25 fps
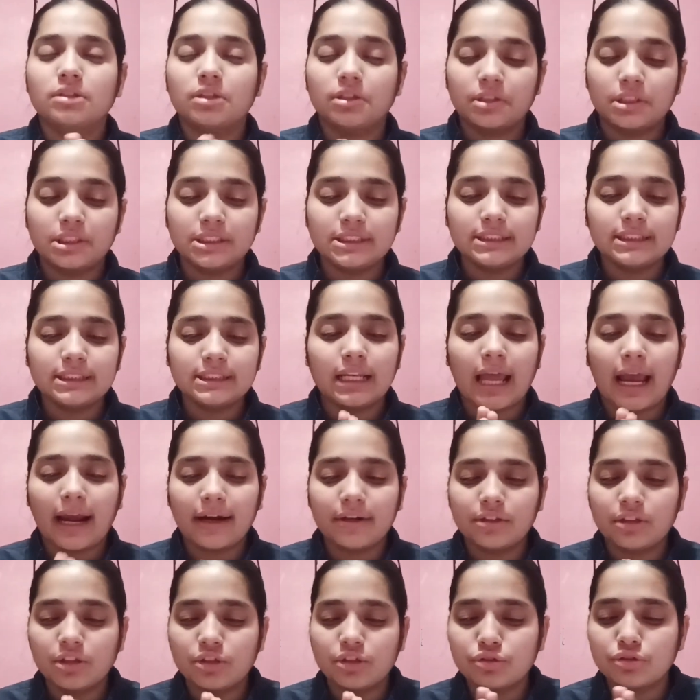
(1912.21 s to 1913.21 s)
Third is
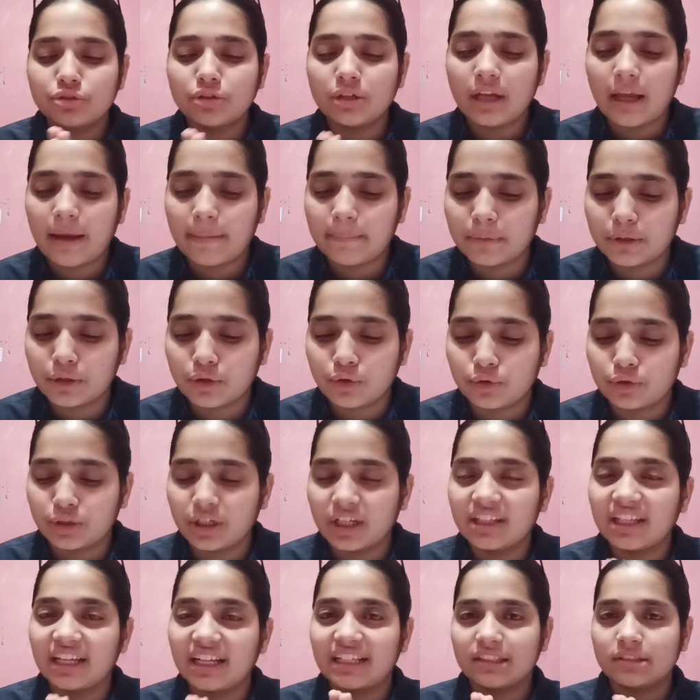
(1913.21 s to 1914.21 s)
lactational
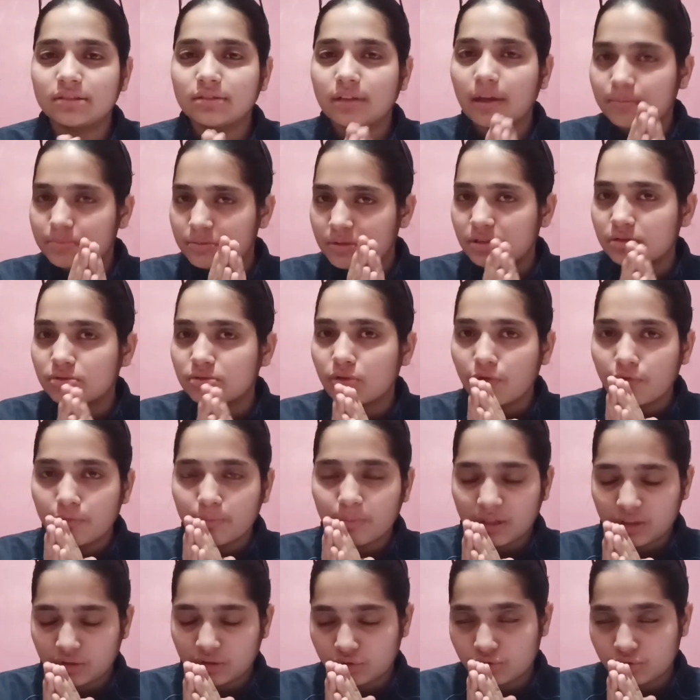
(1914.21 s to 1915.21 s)
amenorrhea, that is absence of
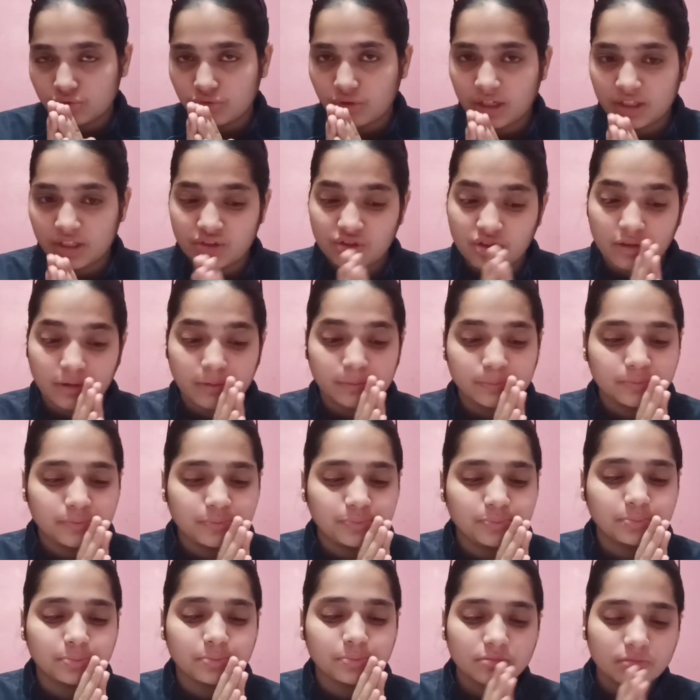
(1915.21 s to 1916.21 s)
menstruation.
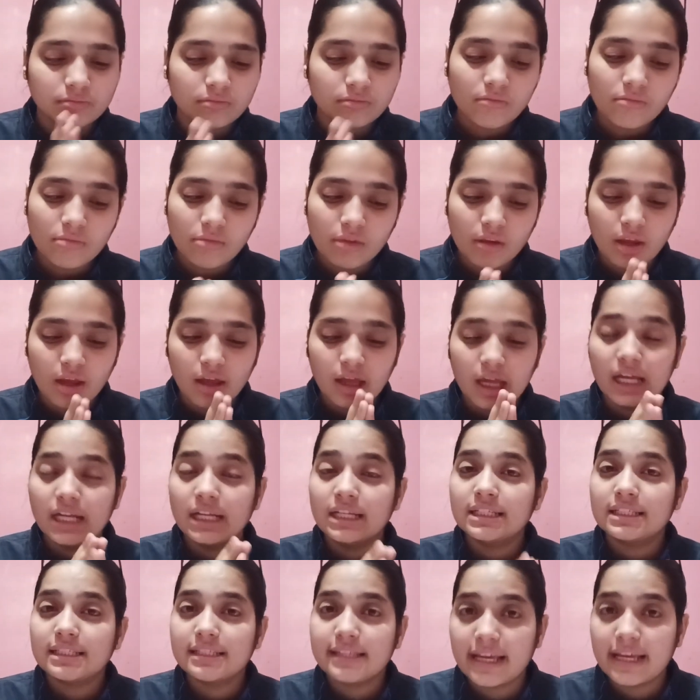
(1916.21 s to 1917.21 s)

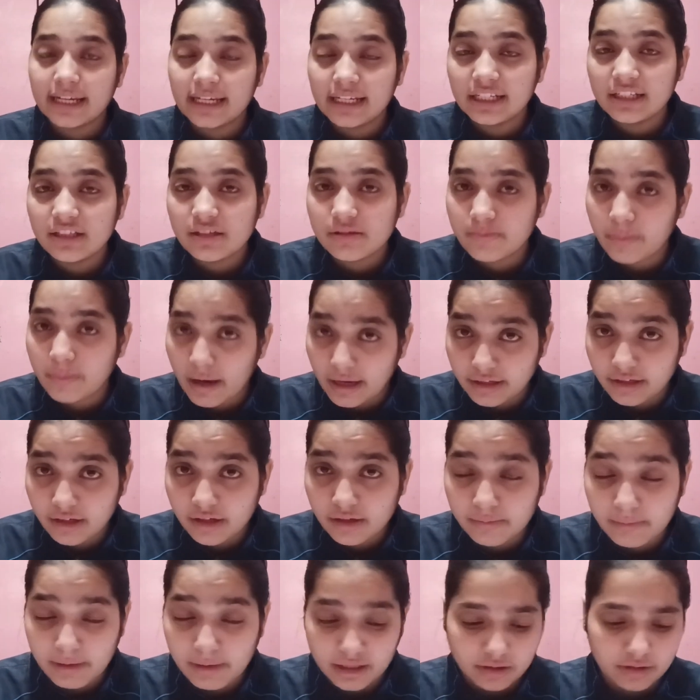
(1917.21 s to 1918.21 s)
Second is
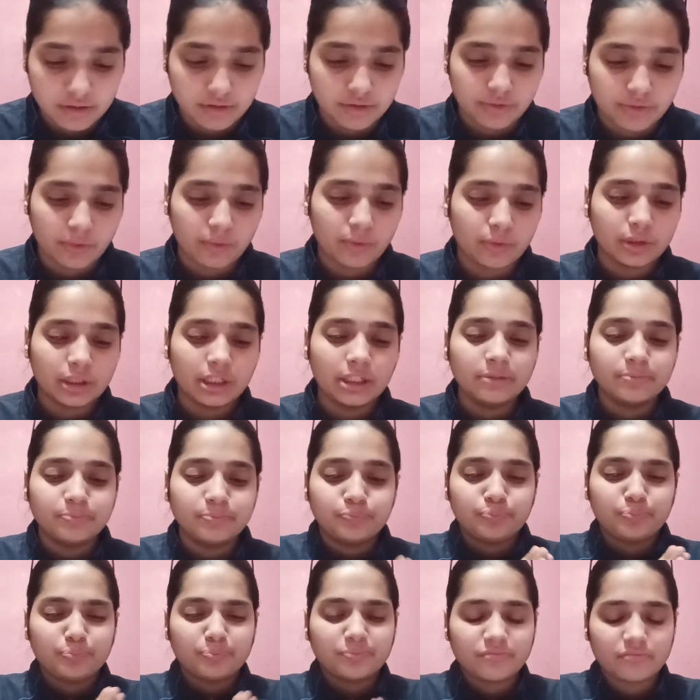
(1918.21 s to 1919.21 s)
barrier method. Okay,
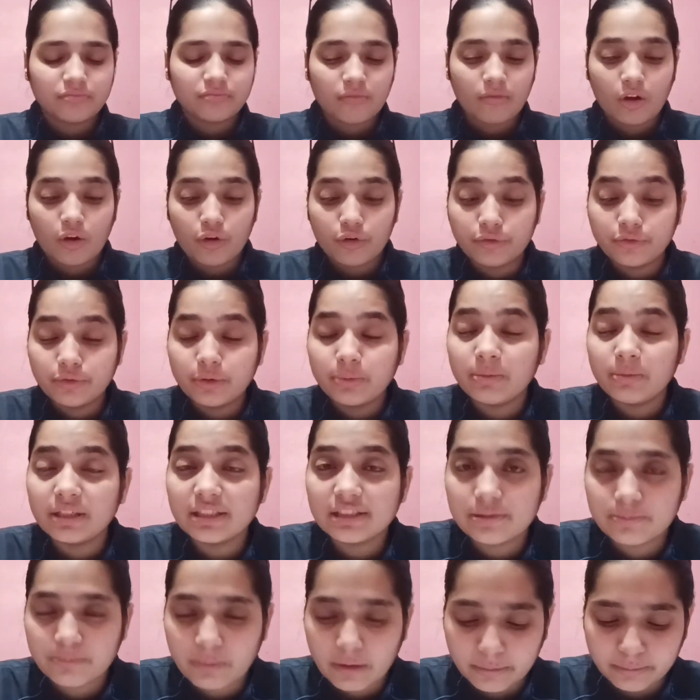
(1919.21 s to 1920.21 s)
ovum
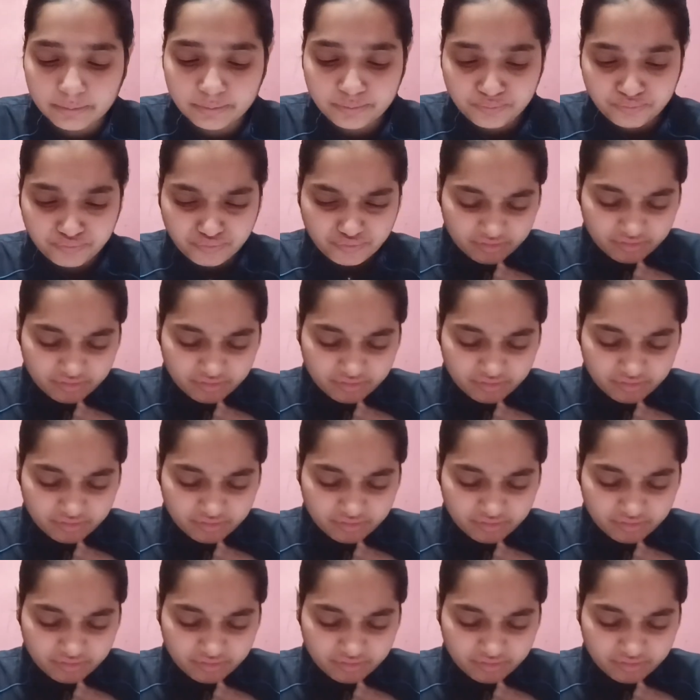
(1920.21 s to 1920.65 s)
and sperm.